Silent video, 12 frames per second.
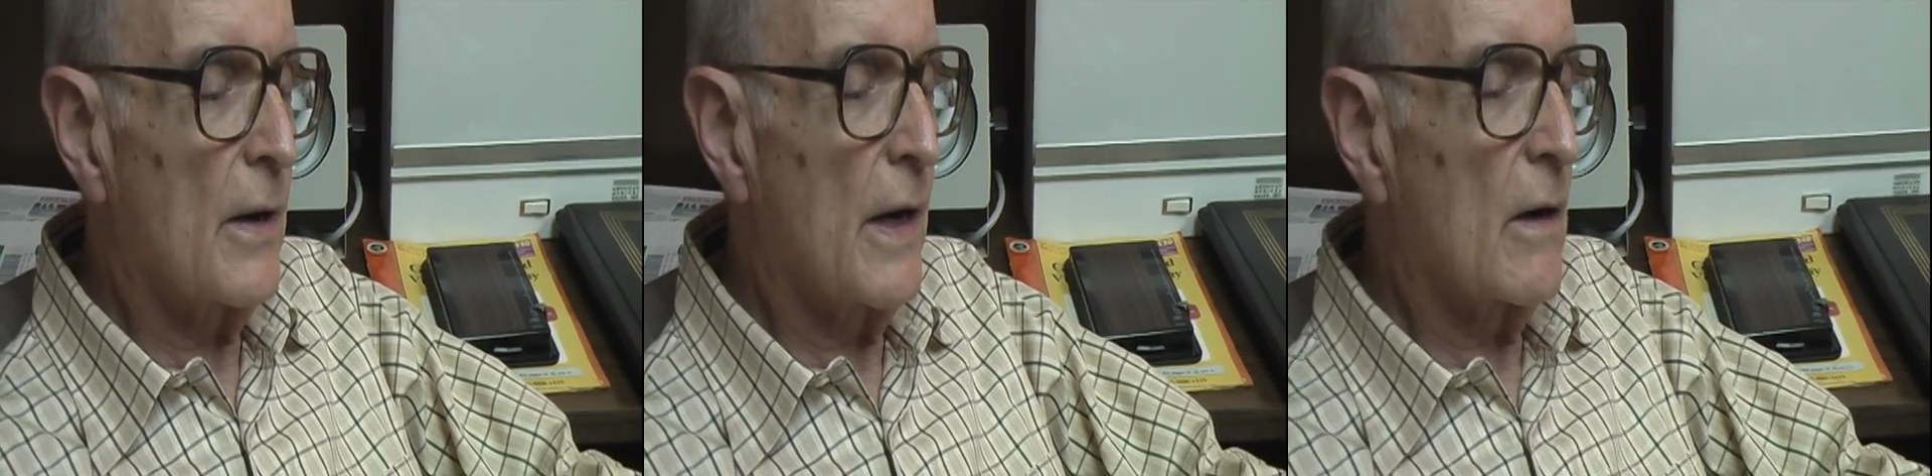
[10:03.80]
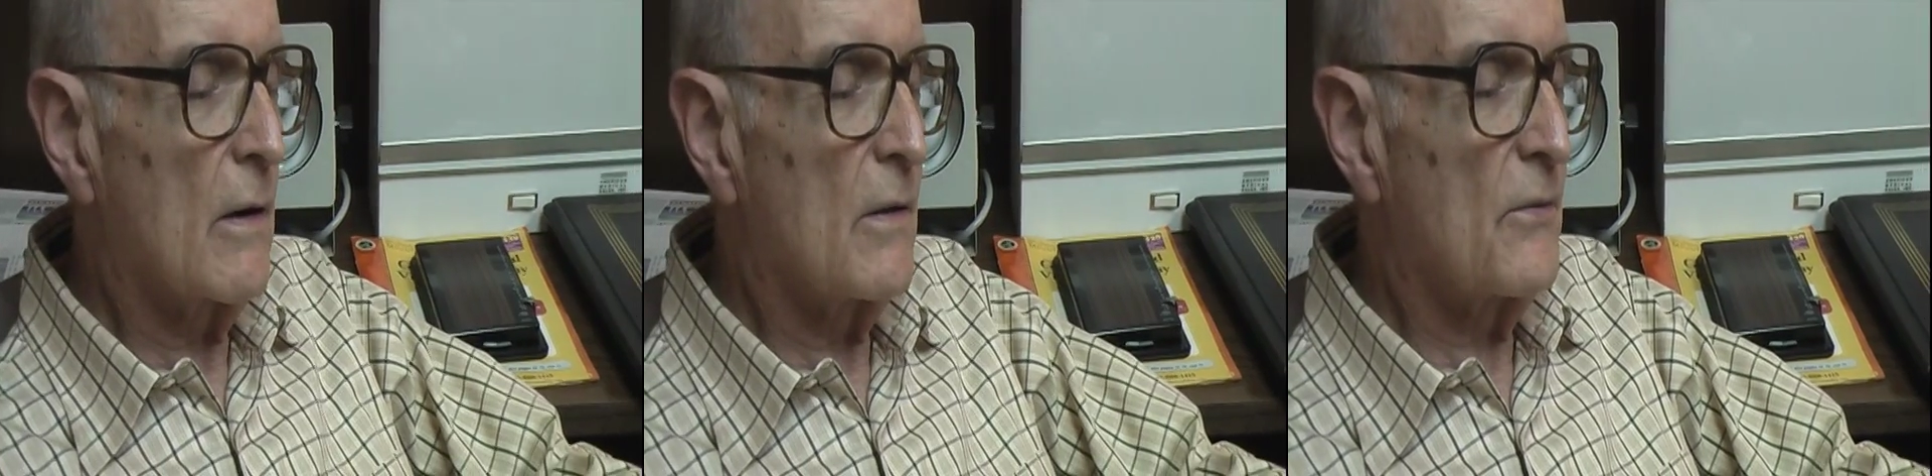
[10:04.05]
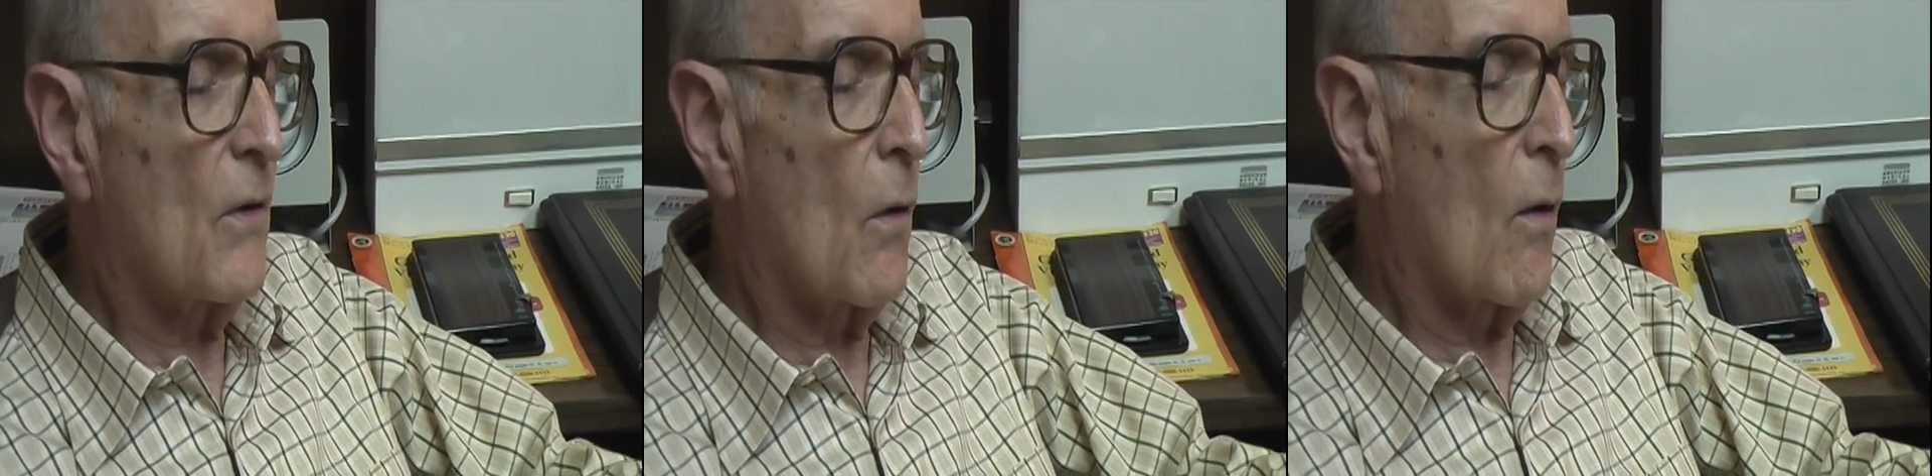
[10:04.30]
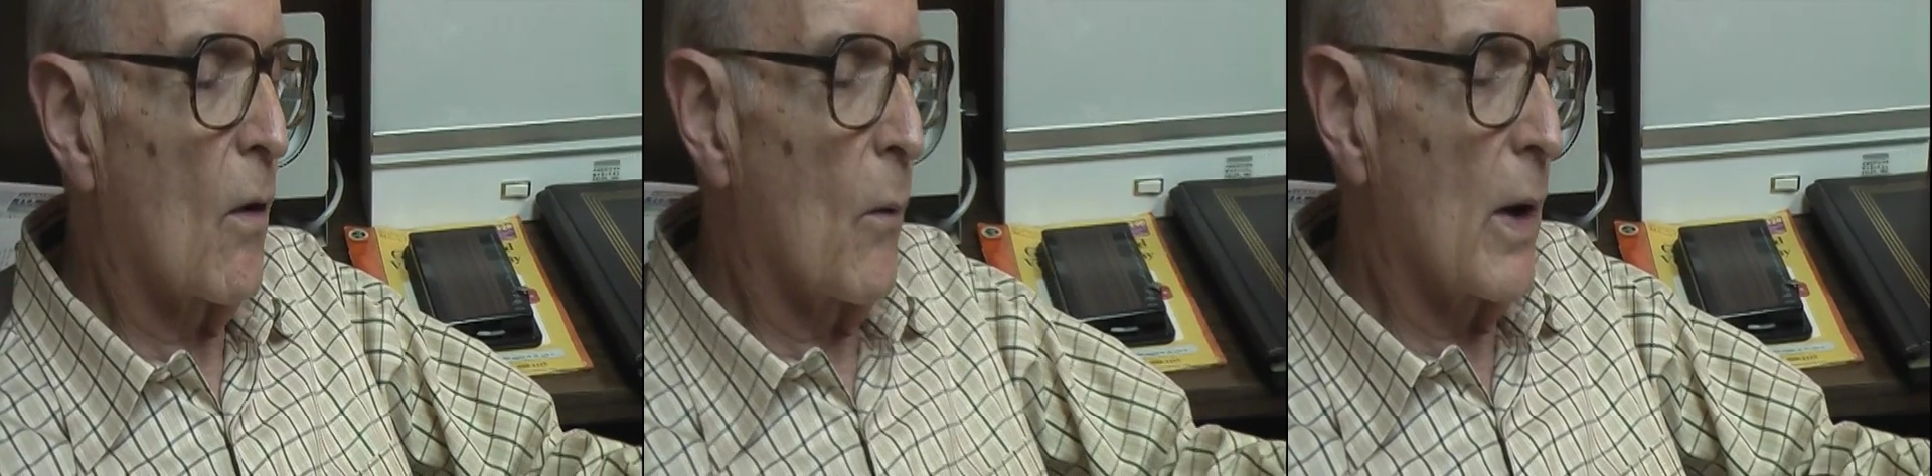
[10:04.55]
near and
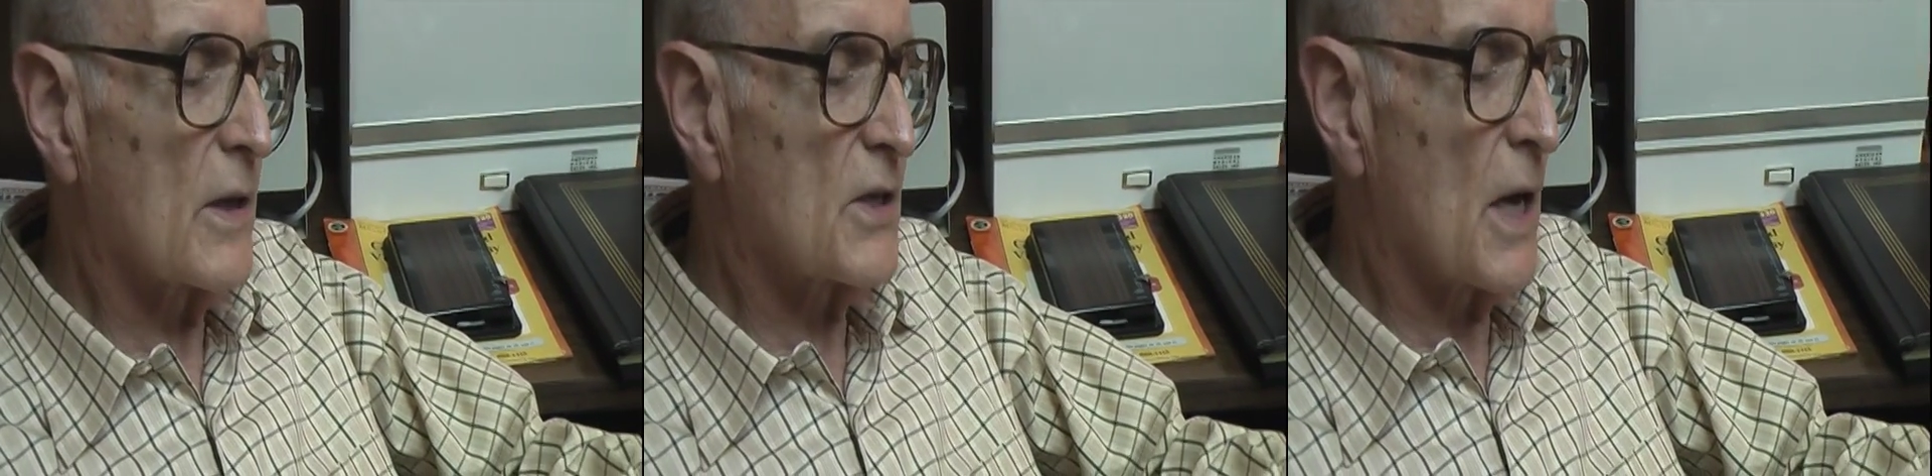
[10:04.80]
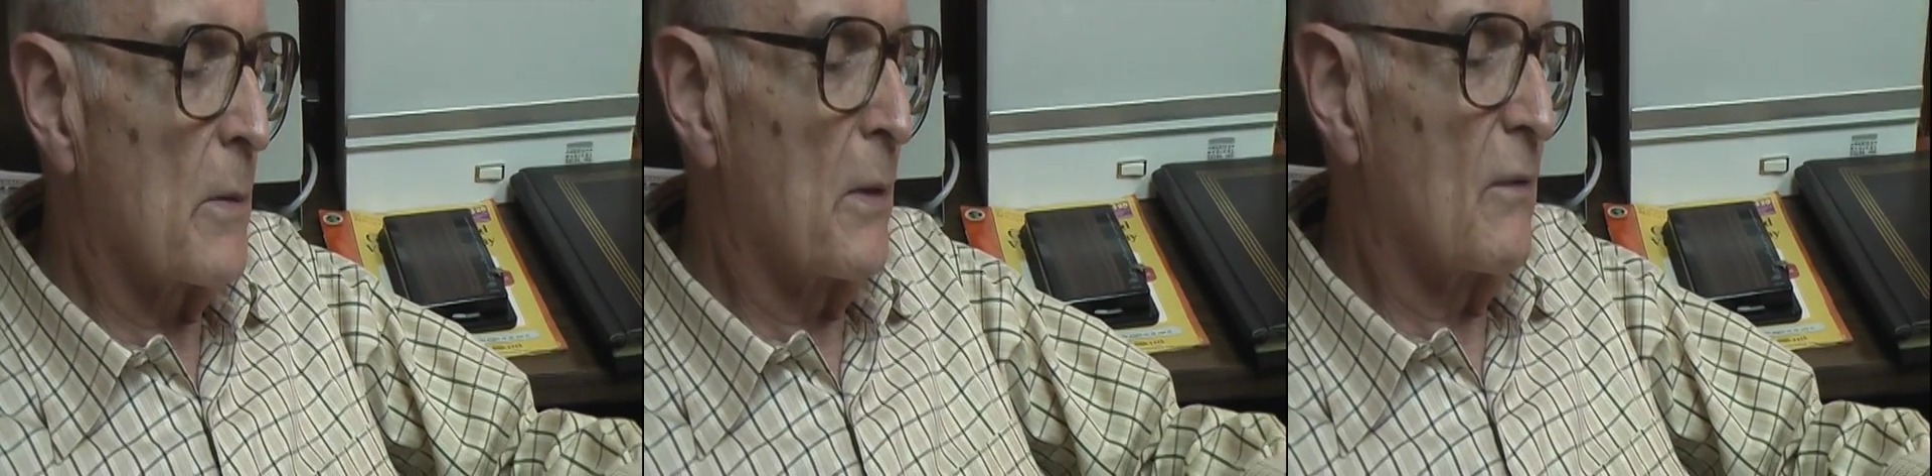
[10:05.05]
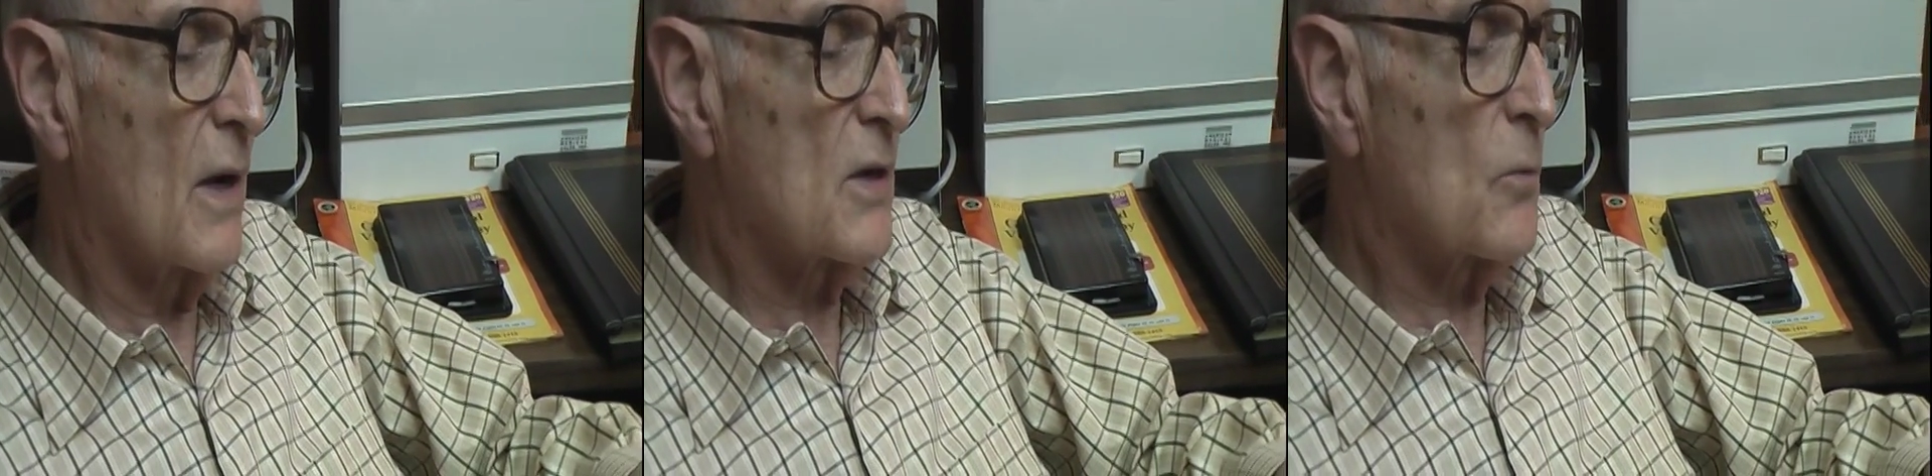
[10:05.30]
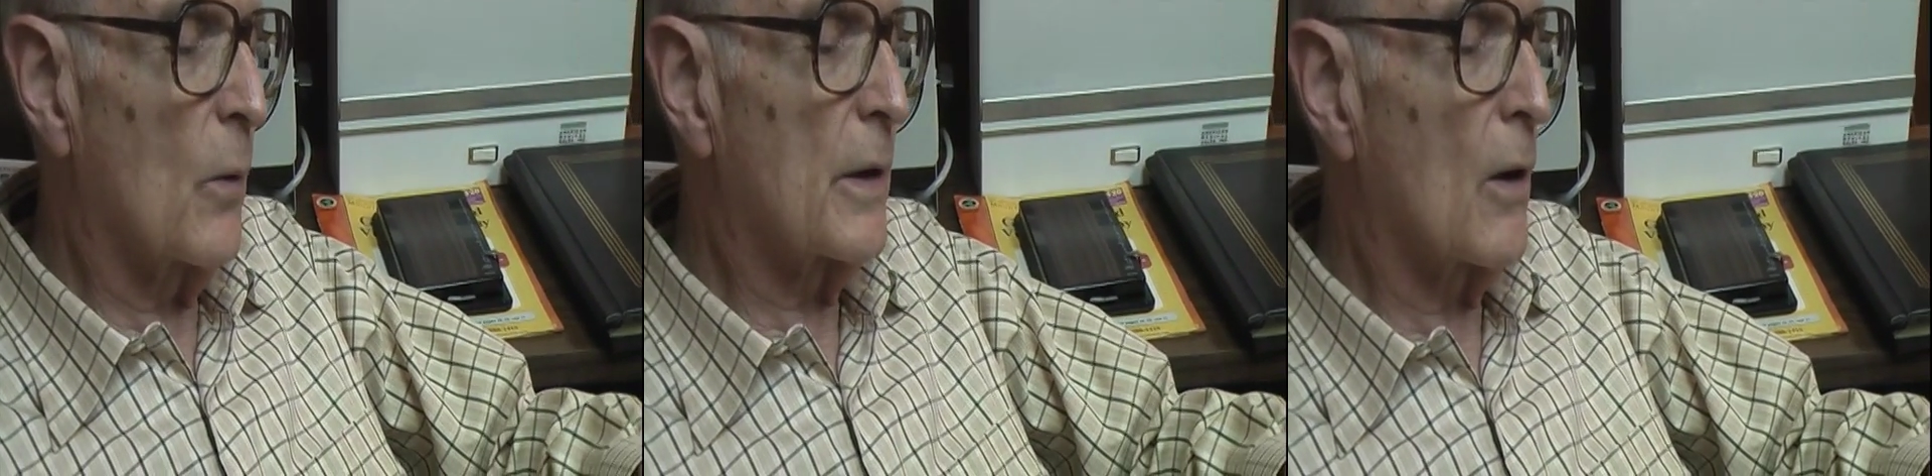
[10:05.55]
far, while some of us went